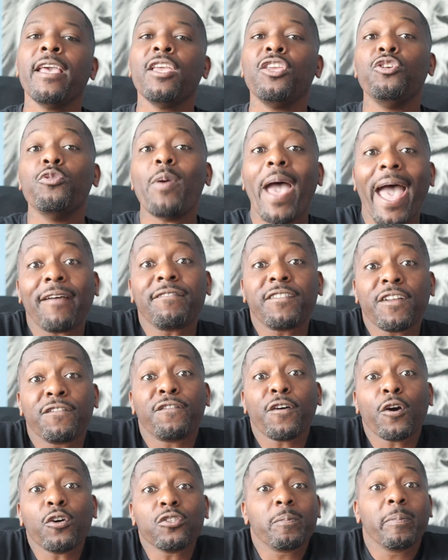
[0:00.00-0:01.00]
you have to
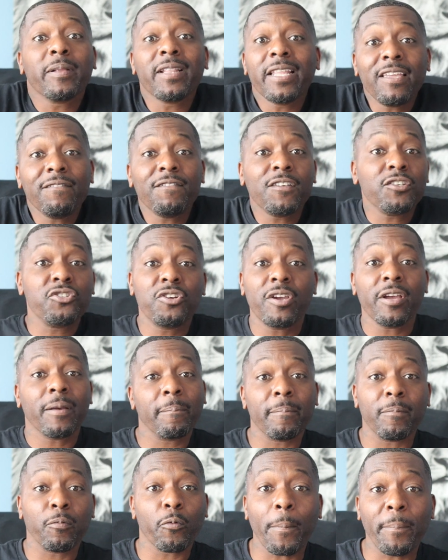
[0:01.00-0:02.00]
first believe that you
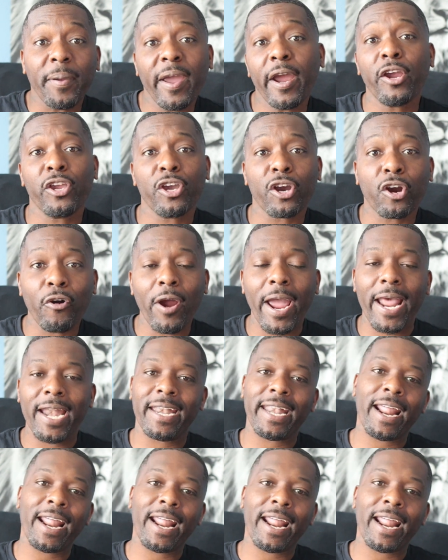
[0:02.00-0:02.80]
can repair your credit.